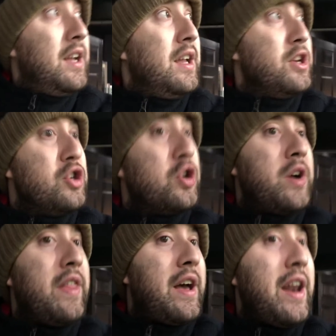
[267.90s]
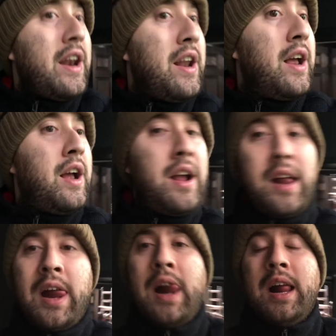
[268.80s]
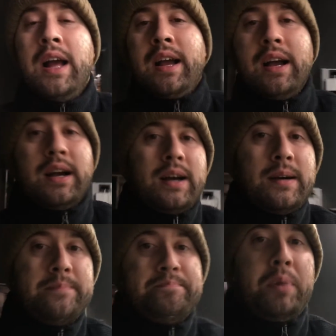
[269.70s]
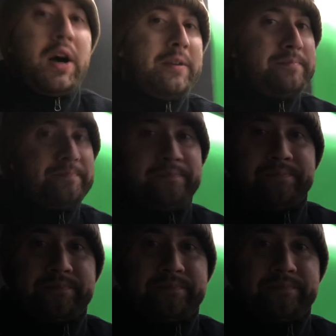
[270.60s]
enjoy that. But